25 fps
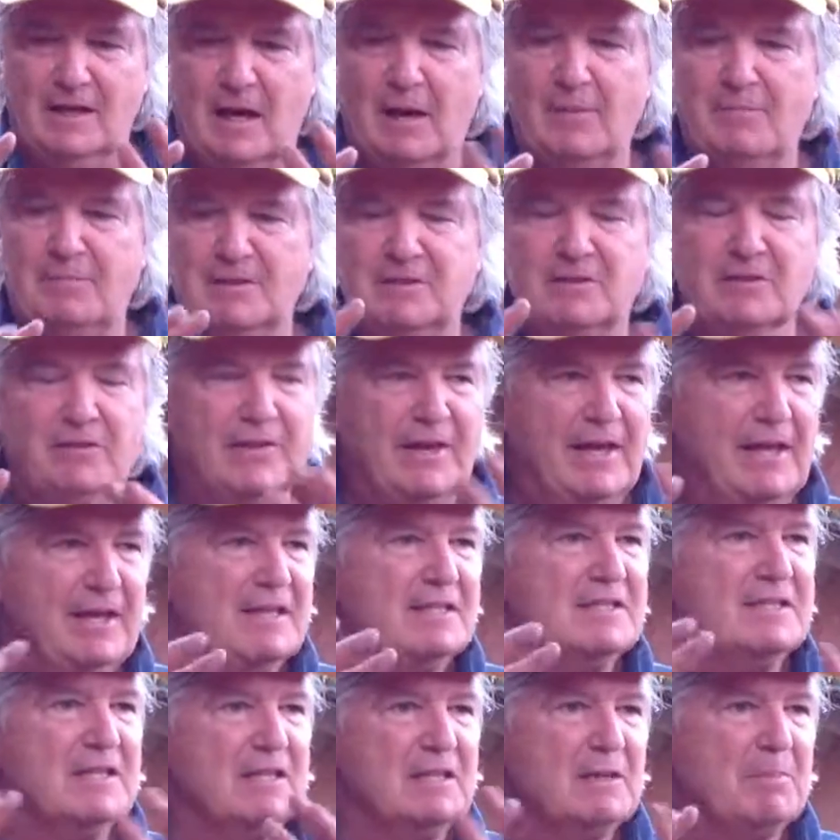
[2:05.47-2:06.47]
up until then
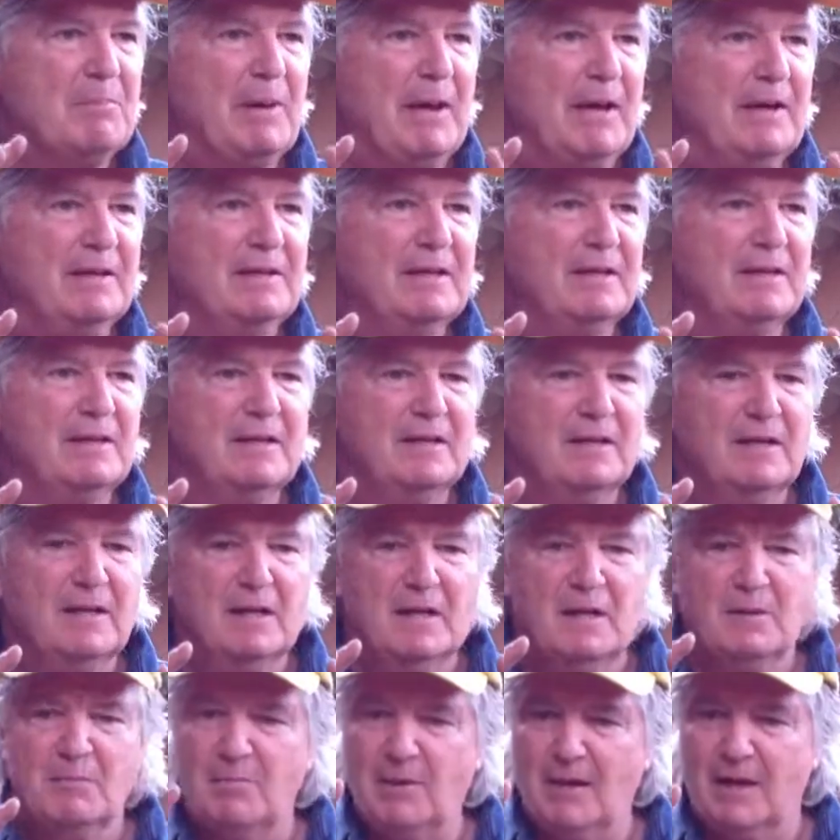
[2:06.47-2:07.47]
it's independent,
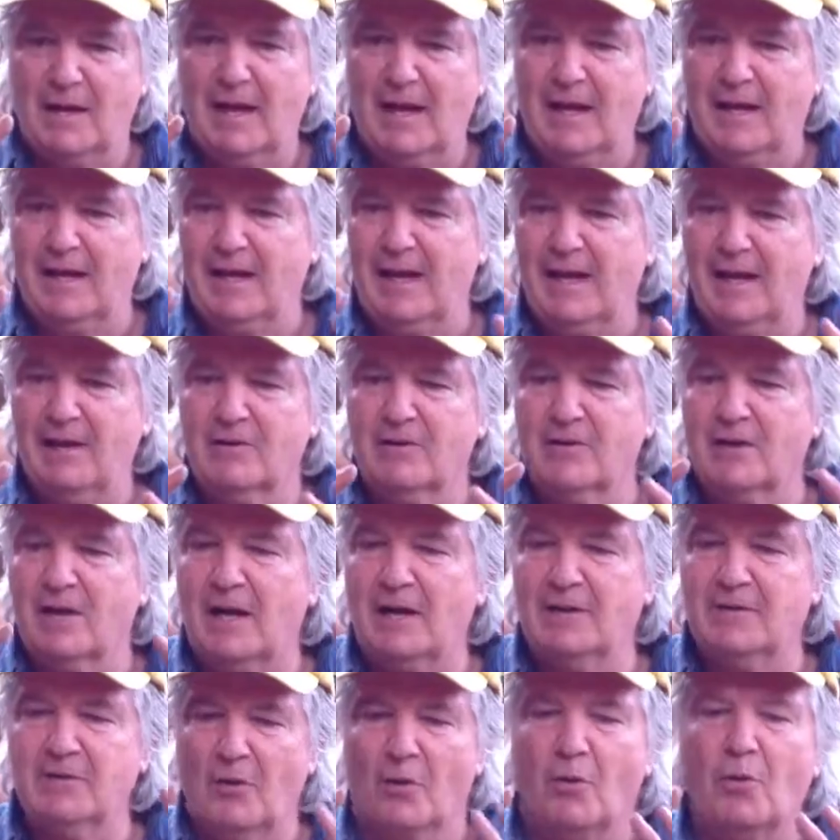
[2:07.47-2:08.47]
but at 8 or
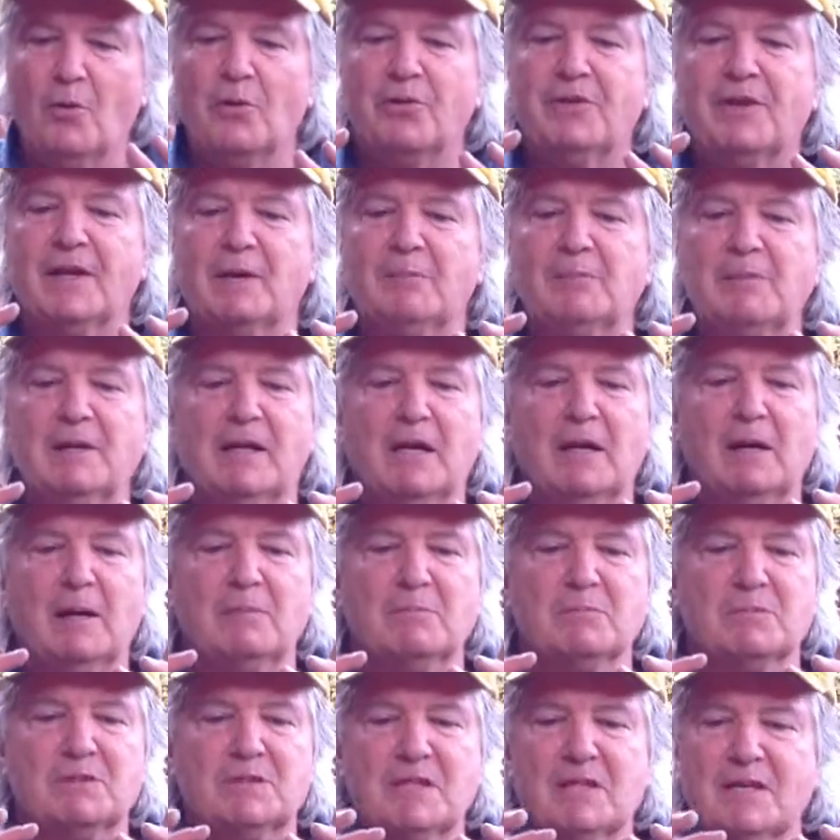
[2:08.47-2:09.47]
9 the whole thing
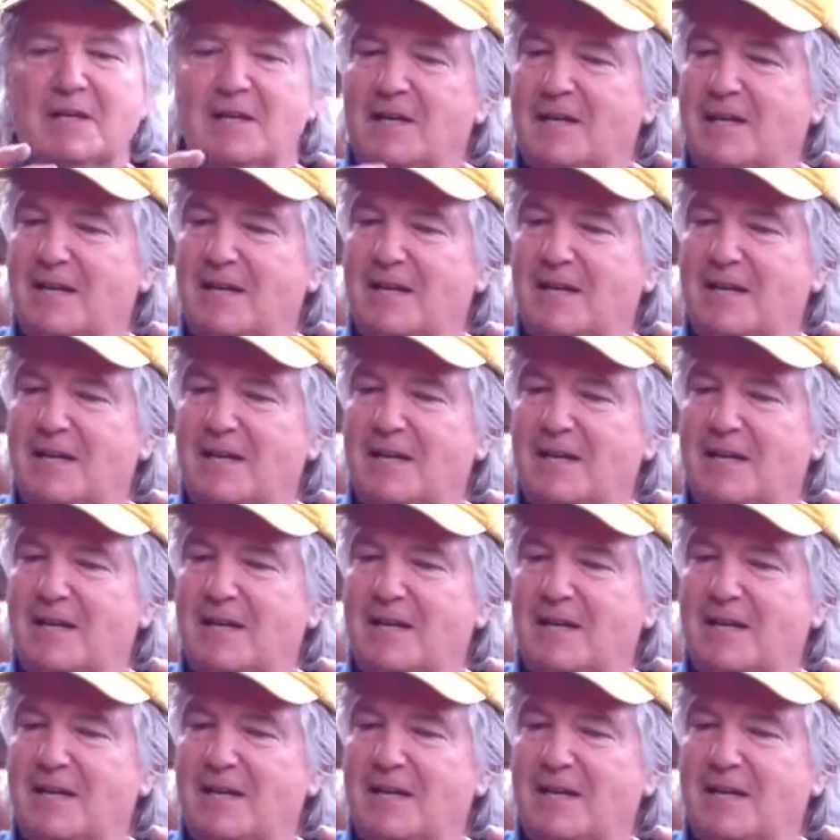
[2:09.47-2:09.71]
becomes,